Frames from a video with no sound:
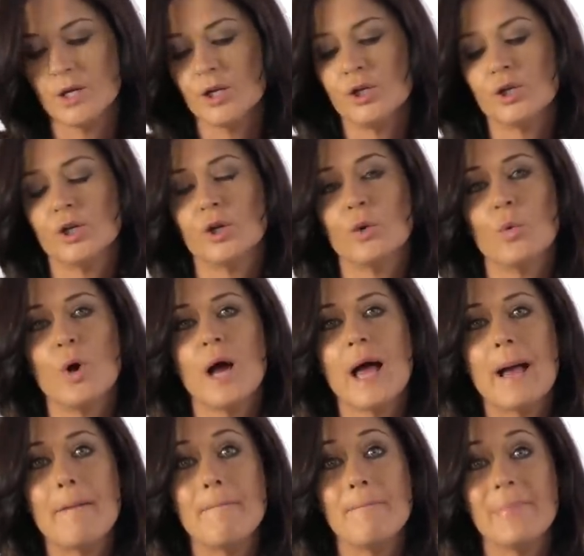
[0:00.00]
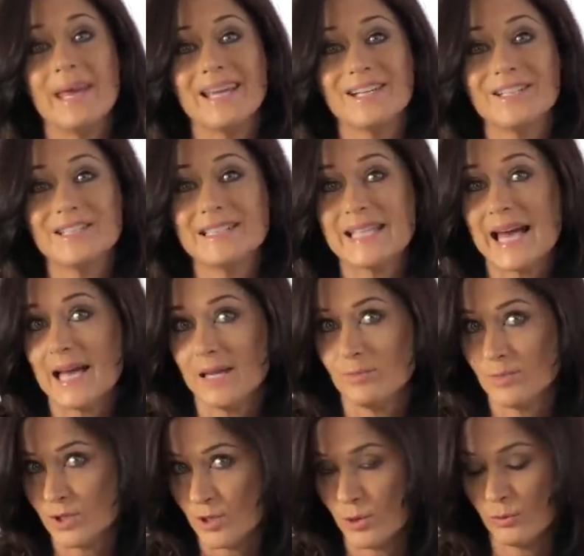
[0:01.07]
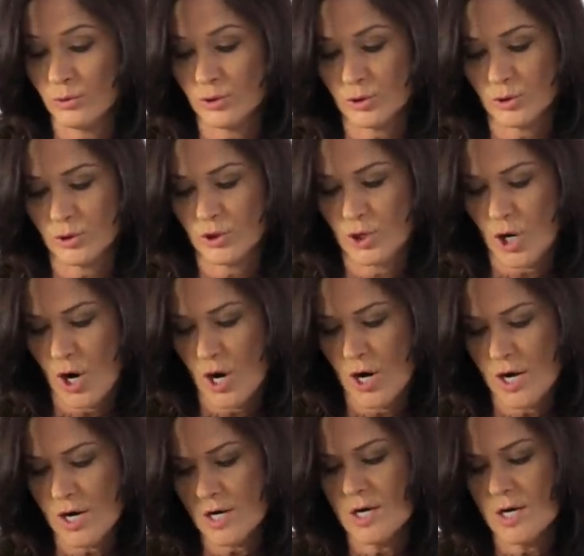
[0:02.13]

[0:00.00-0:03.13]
You're going to want a bale type closure jar